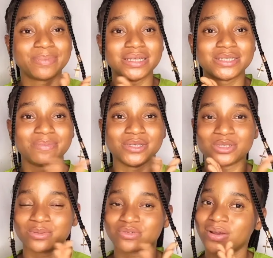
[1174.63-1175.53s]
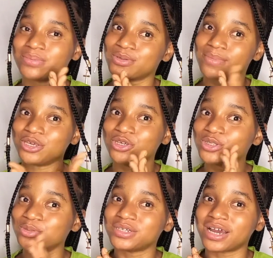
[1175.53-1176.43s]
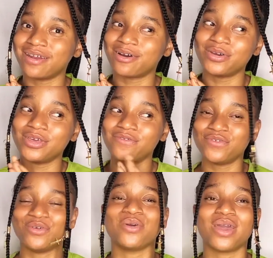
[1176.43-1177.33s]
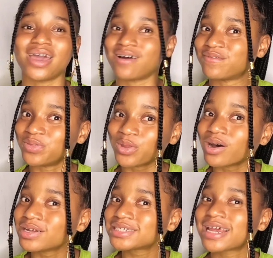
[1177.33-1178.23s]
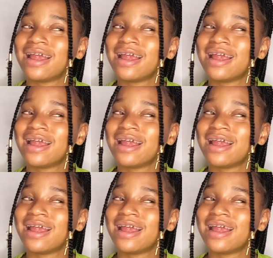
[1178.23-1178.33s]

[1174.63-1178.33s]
please please subscribe to my youtube channel if you have not